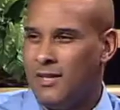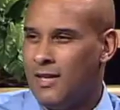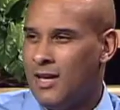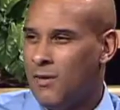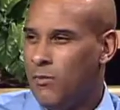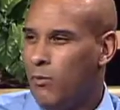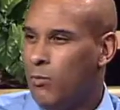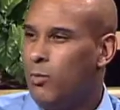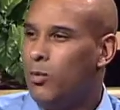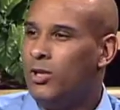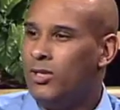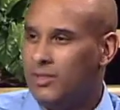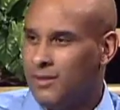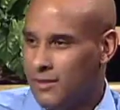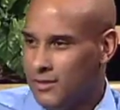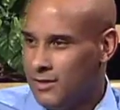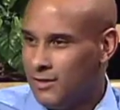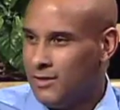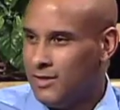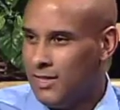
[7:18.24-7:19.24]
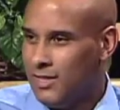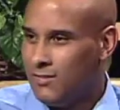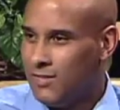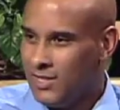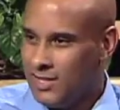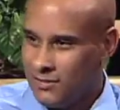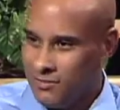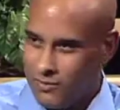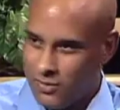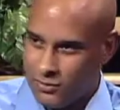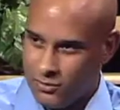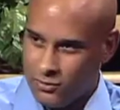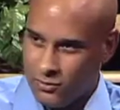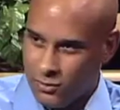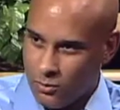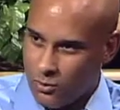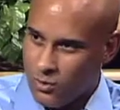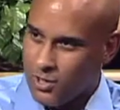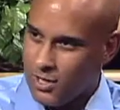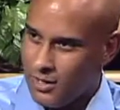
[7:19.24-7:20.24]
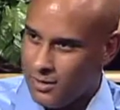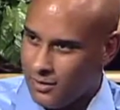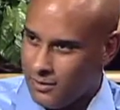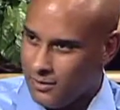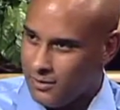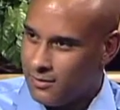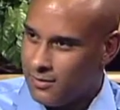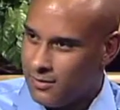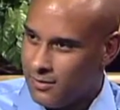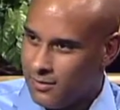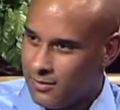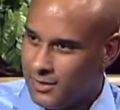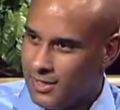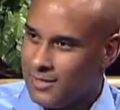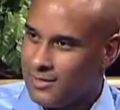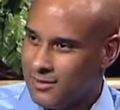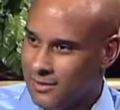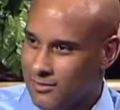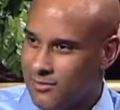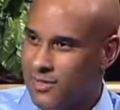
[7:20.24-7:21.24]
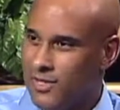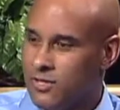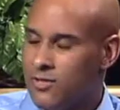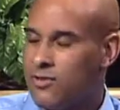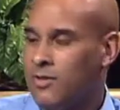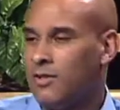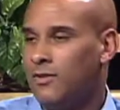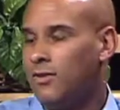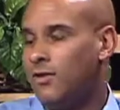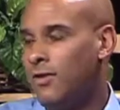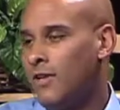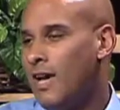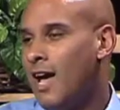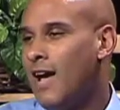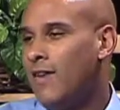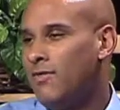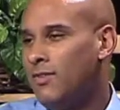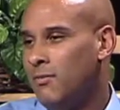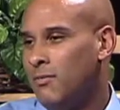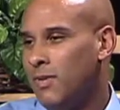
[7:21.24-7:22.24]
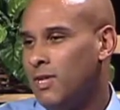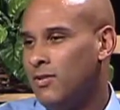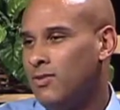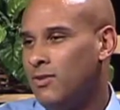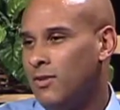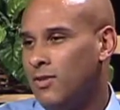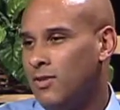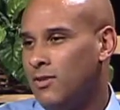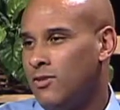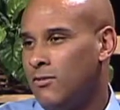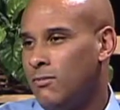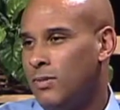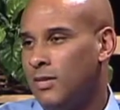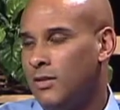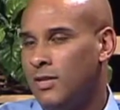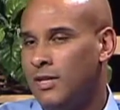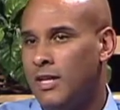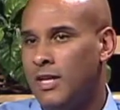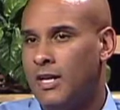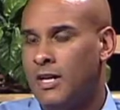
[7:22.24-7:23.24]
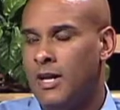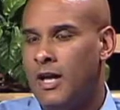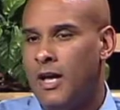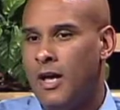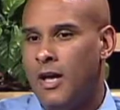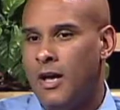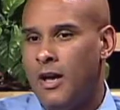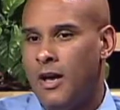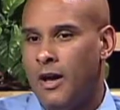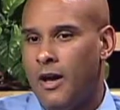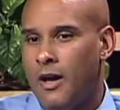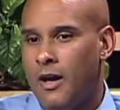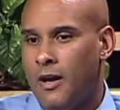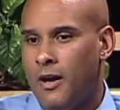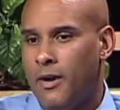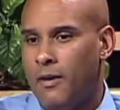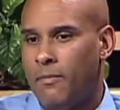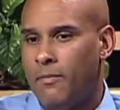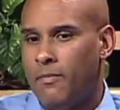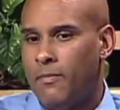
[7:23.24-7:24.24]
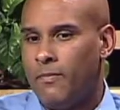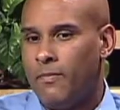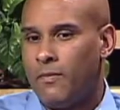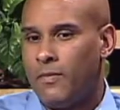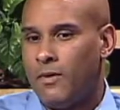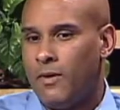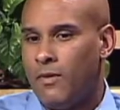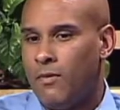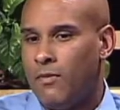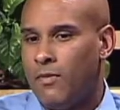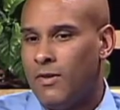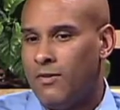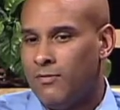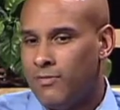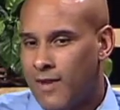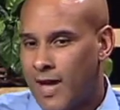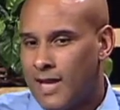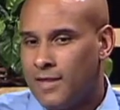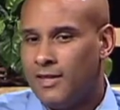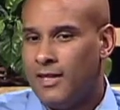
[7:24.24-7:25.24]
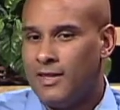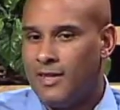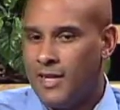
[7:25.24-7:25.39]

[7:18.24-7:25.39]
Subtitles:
that wouldn't, even if the story doesn't feature it. So you have to make sure that you build it in. The fact that